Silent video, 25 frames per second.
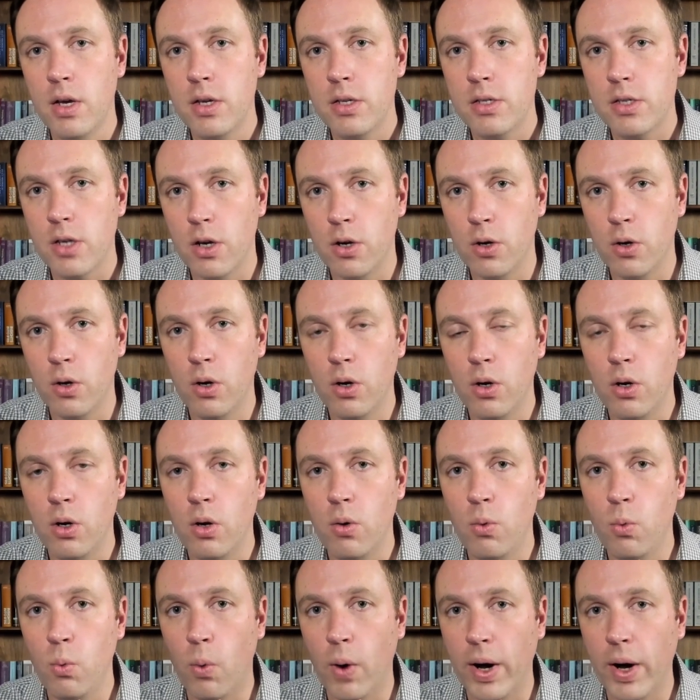So
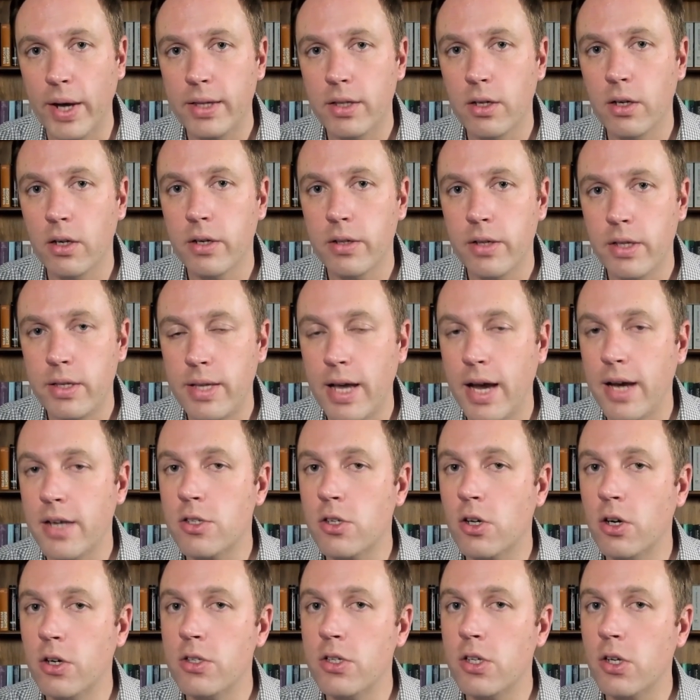what are the tax
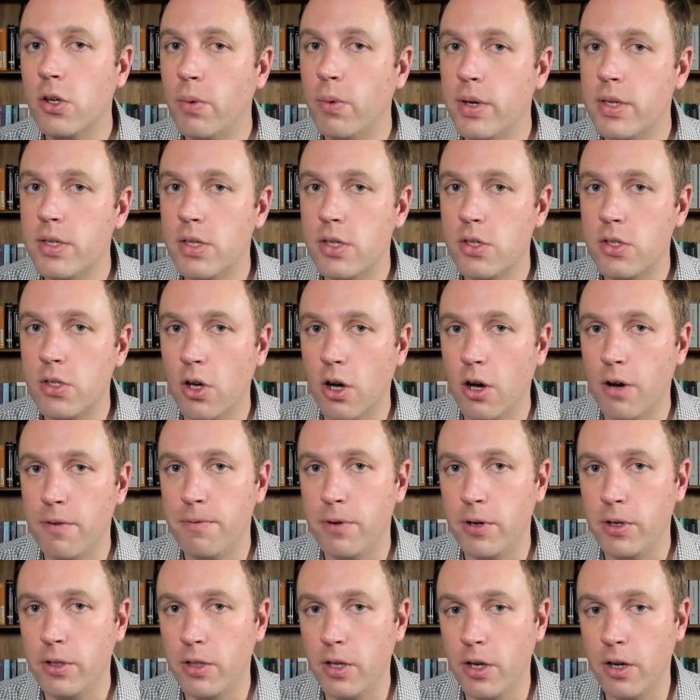consequences
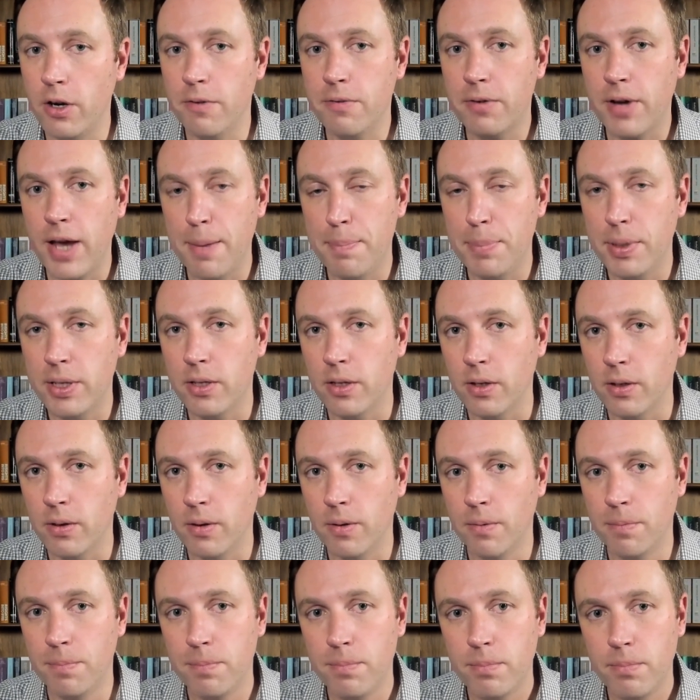of return of
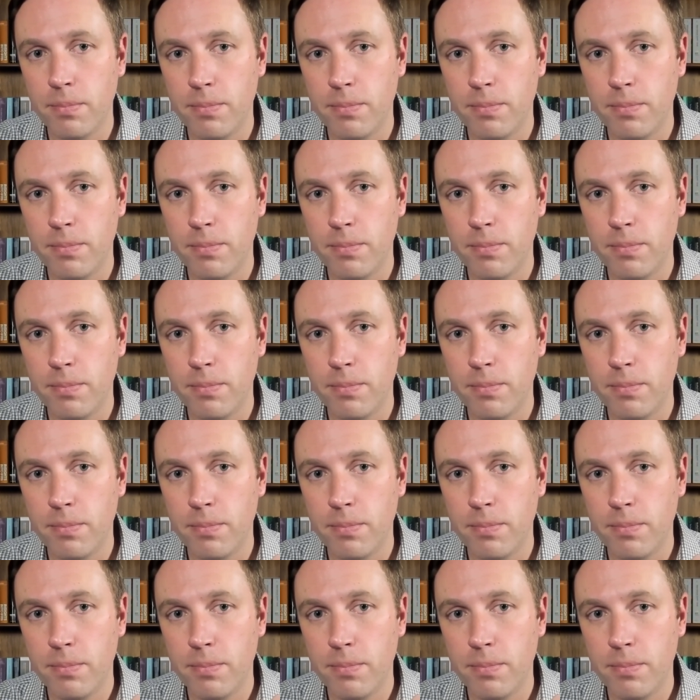capital?